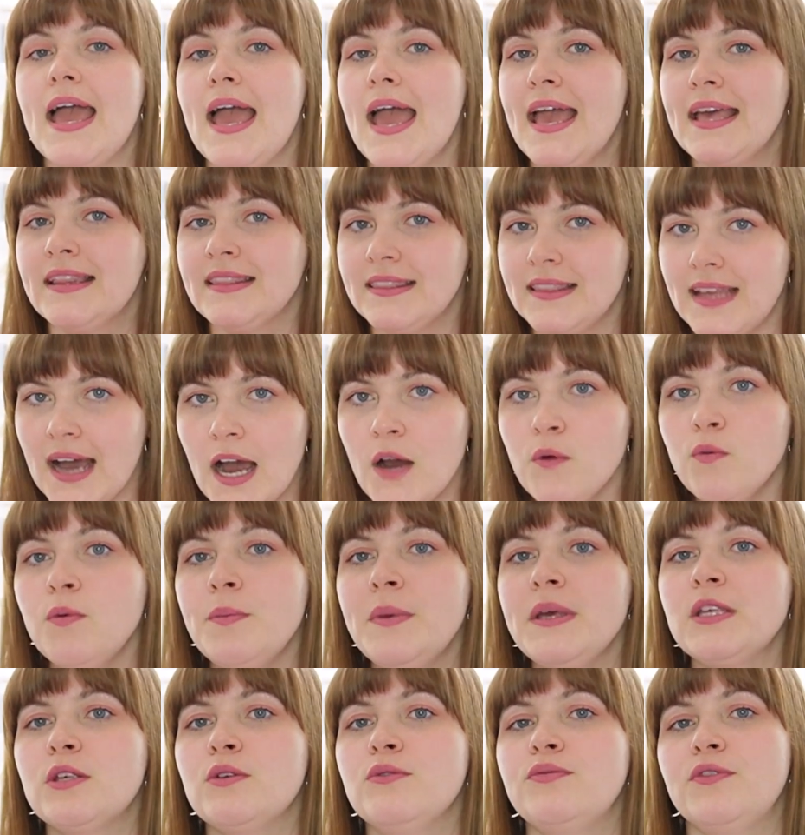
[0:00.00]
and that will
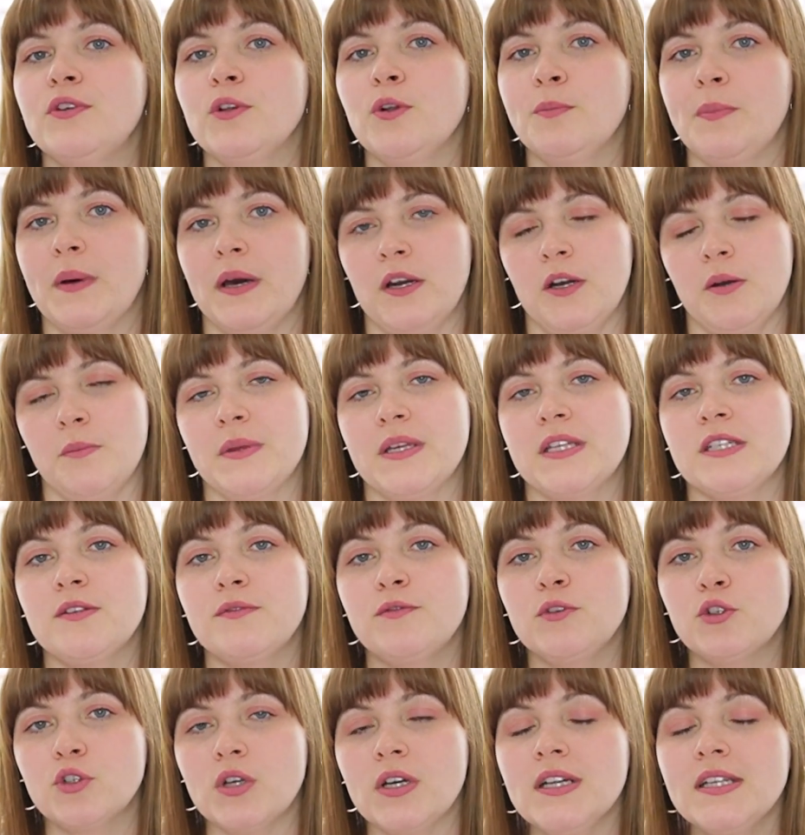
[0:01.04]
make you feel better because if
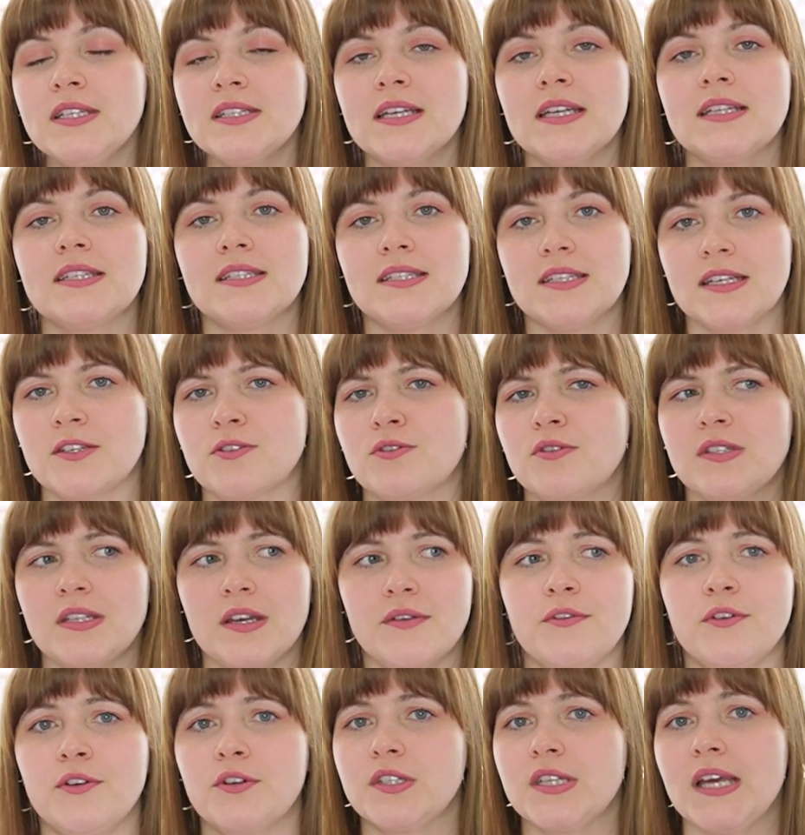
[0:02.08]
you try to set six or
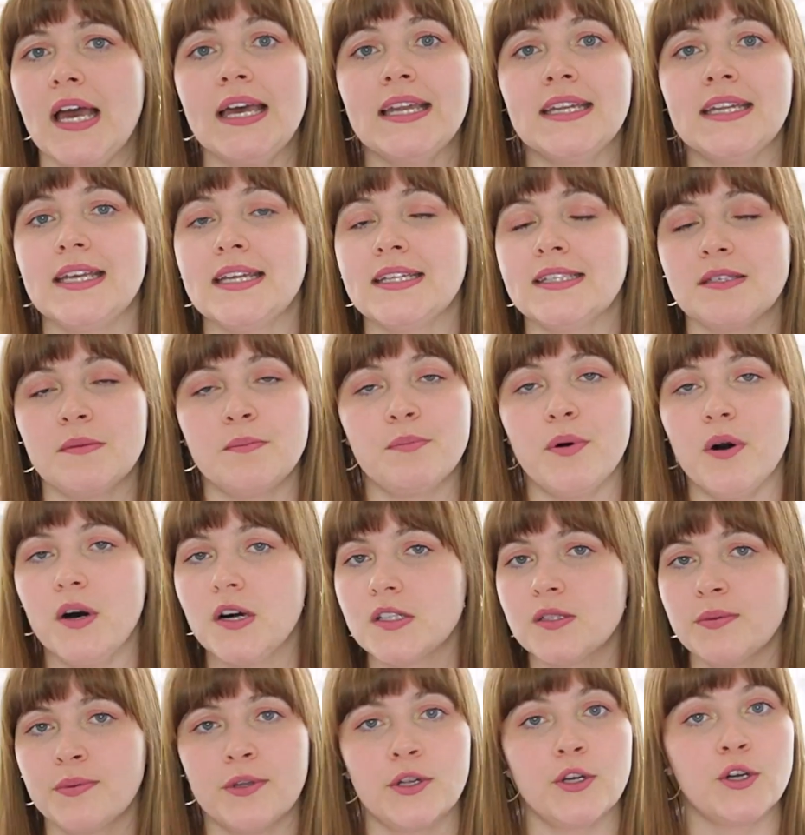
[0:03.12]
seven or 10, it's
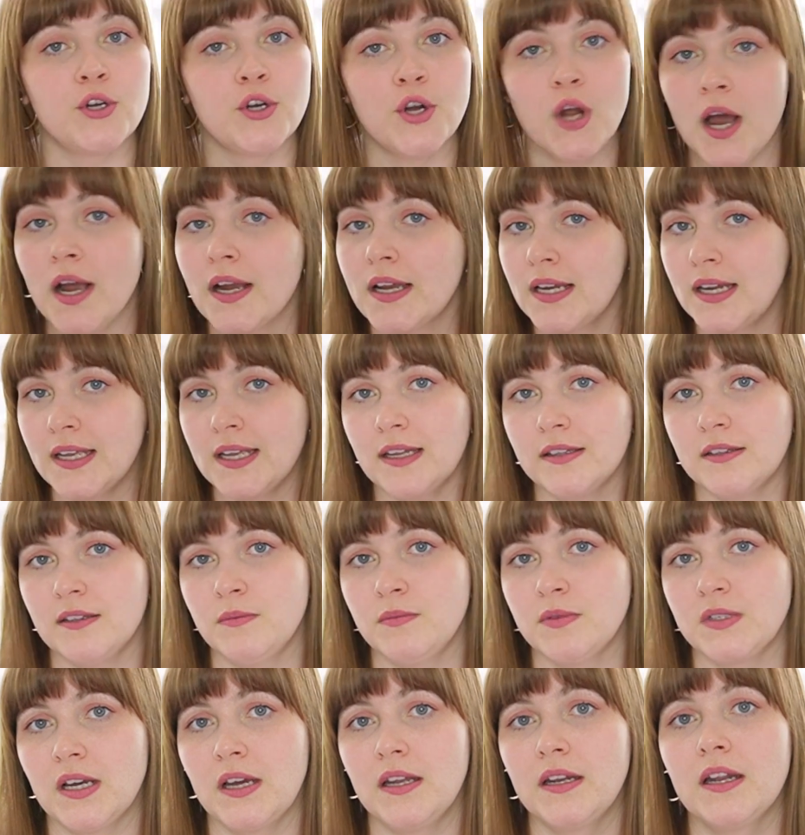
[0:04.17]
impossible. You're not gonna get
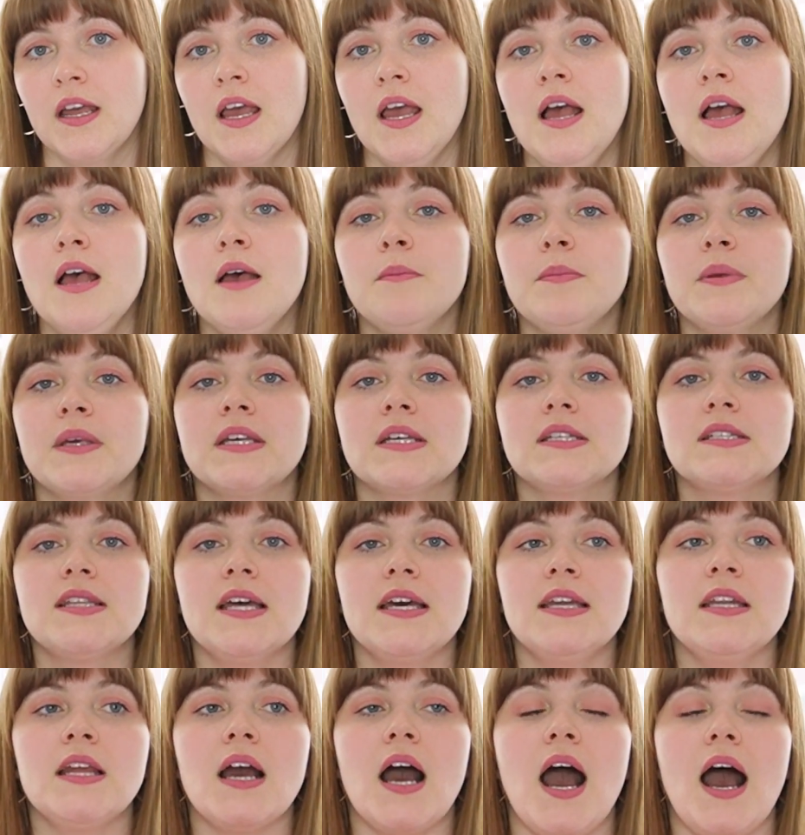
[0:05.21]
them done because
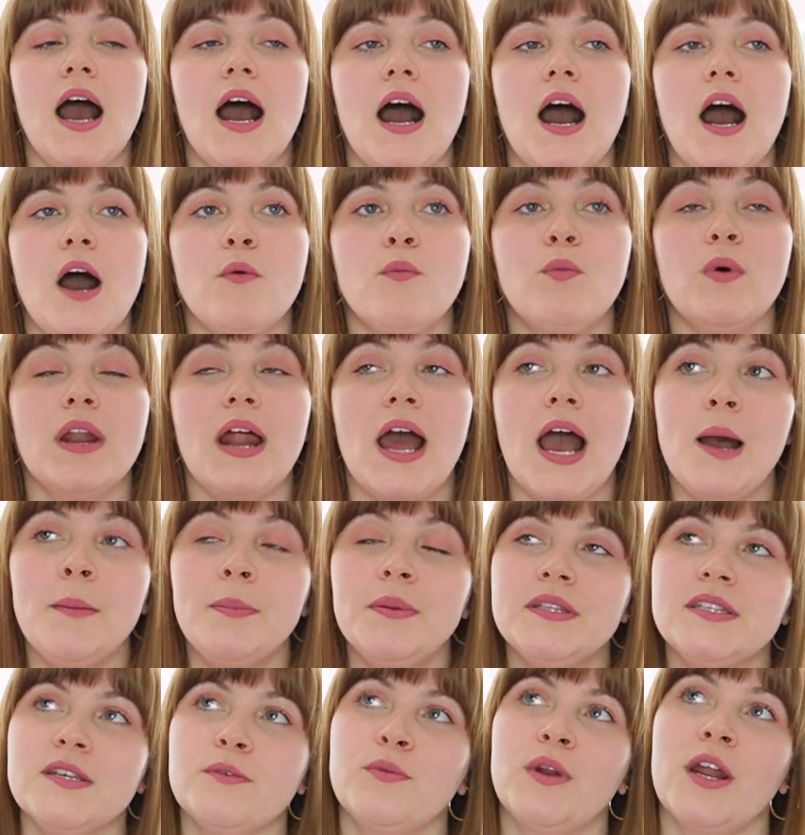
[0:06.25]
then what
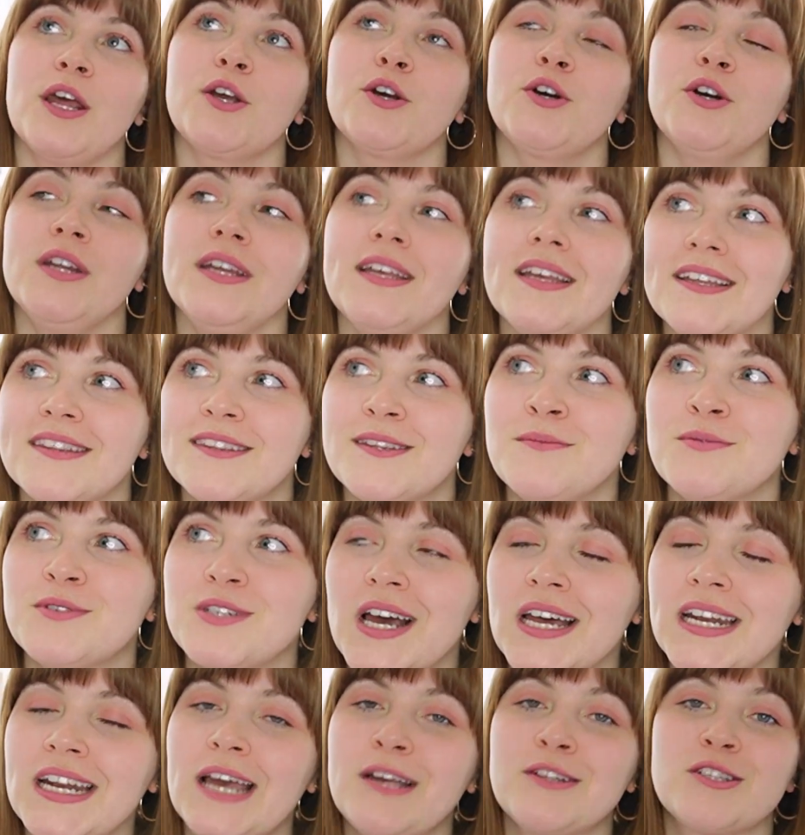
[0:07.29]
happens is when I couldn't get them
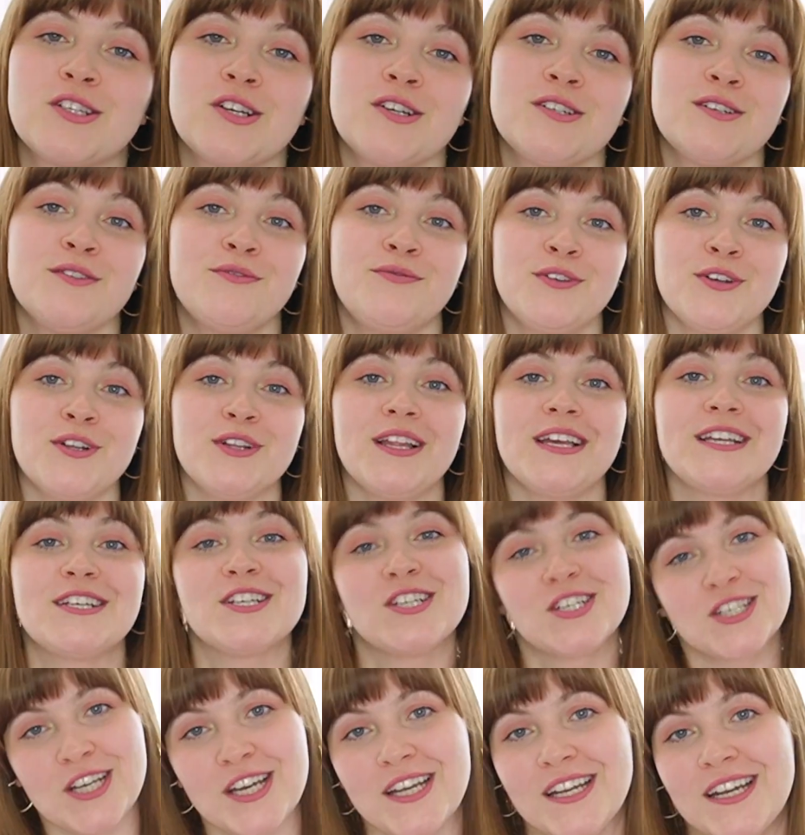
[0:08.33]
done, I'd start to feel like
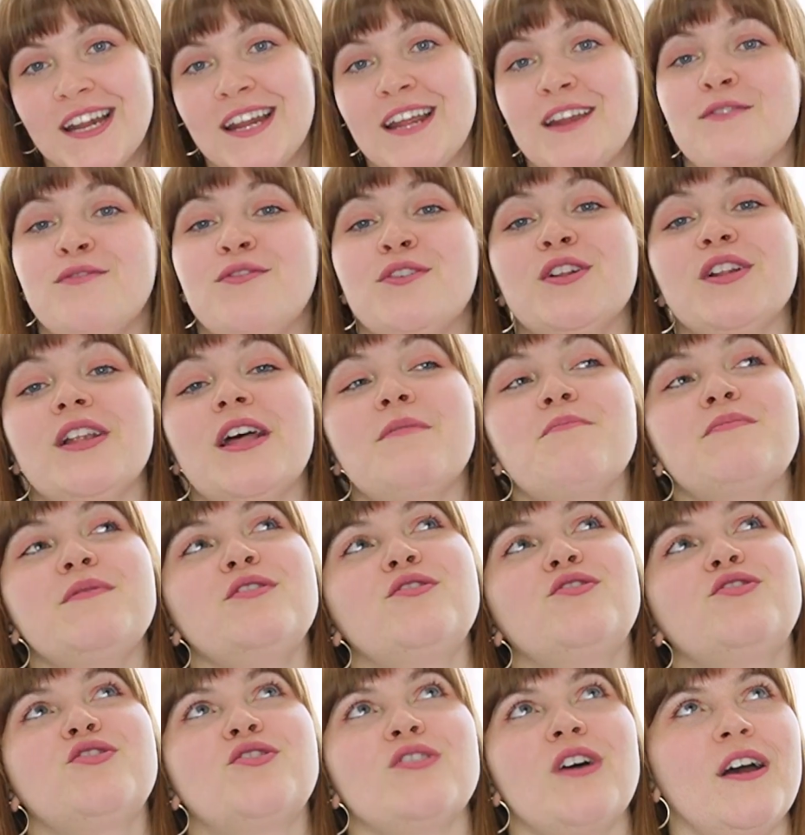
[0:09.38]
shit and I'd feel like be,
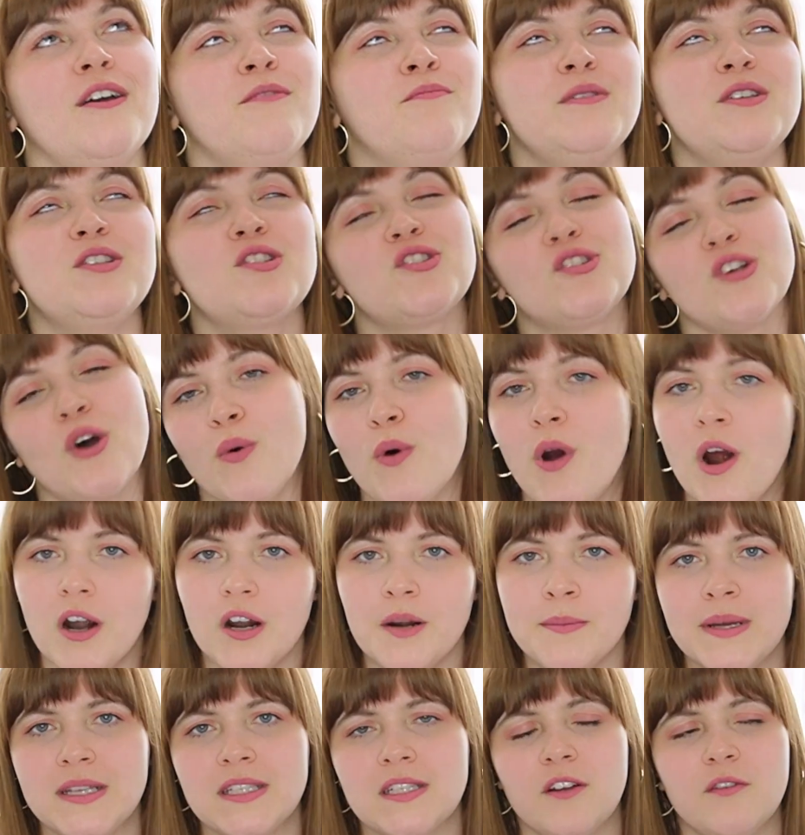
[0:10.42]
I'd be so hard
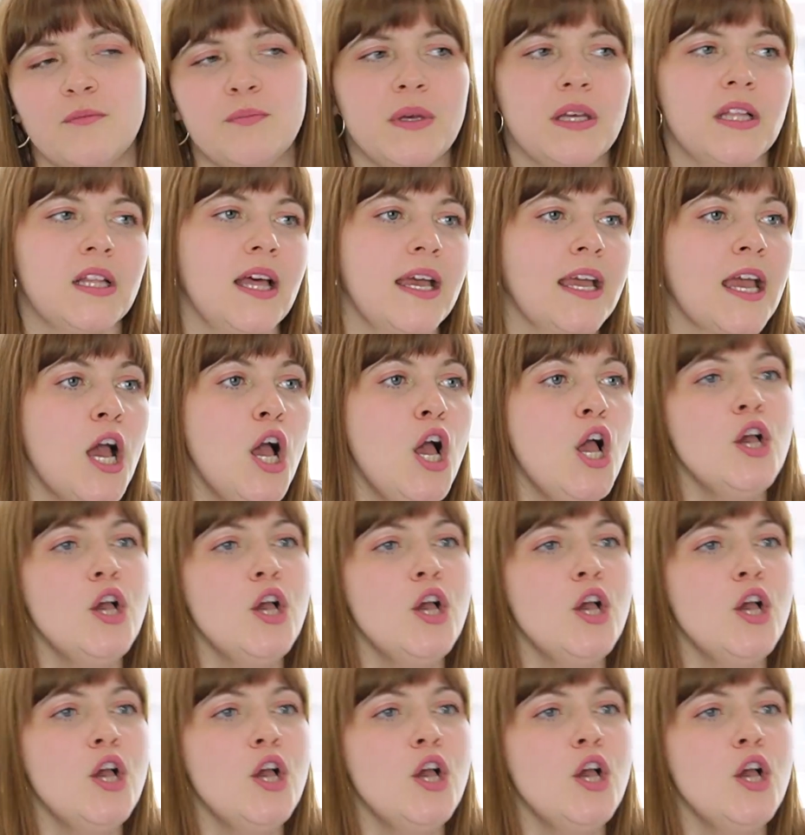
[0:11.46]
on myself being like,